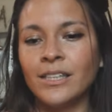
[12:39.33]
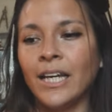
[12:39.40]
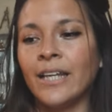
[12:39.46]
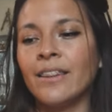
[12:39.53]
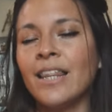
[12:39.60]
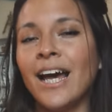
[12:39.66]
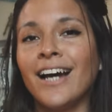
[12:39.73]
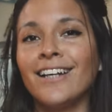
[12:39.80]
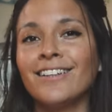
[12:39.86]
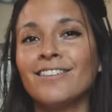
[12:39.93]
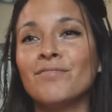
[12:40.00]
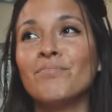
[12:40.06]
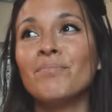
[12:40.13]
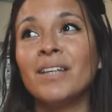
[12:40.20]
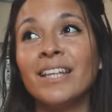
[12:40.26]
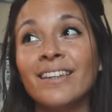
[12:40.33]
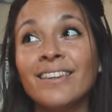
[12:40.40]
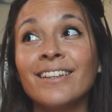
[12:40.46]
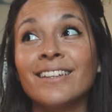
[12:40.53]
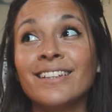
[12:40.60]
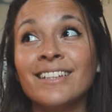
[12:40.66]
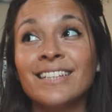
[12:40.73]
and that, being
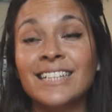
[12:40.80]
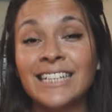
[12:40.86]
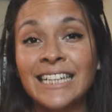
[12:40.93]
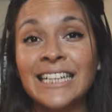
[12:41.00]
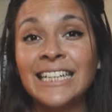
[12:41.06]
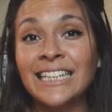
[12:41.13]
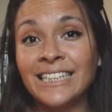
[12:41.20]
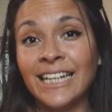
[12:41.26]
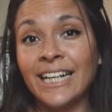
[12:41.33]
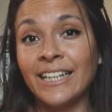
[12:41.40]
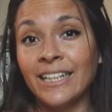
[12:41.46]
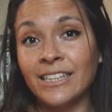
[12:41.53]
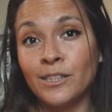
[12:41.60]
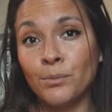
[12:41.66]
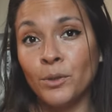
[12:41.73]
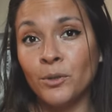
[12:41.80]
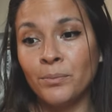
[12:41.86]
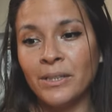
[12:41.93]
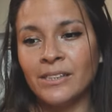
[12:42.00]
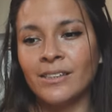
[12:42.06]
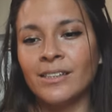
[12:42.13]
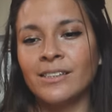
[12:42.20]
the teeny tiny small
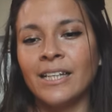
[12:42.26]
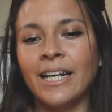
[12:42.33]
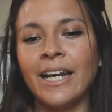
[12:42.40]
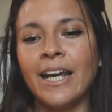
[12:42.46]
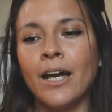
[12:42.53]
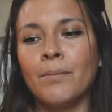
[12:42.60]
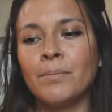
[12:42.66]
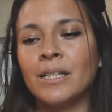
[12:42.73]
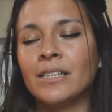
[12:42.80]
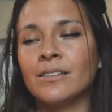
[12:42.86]
business that I am,